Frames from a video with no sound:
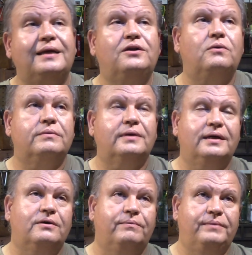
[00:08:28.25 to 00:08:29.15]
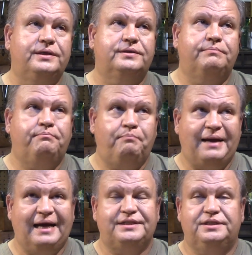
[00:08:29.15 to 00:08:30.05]
don't mean to
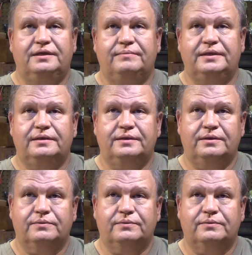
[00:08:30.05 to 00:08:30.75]
bash it. I mean,